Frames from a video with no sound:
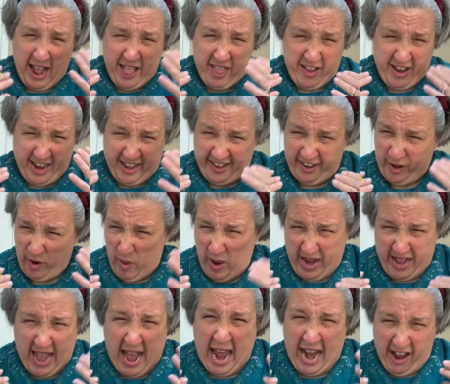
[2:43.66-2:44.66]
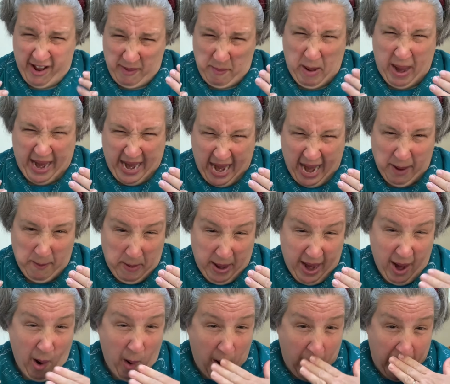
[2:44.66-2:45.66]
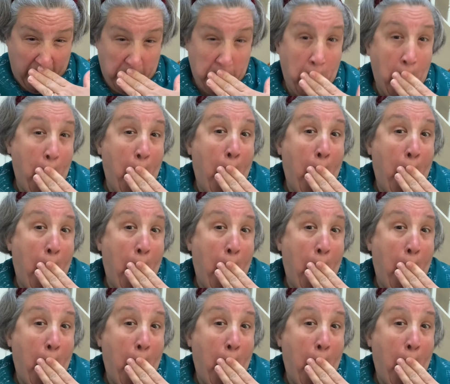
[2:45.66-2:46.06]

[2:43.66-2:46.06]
Just doing that is making me yawn.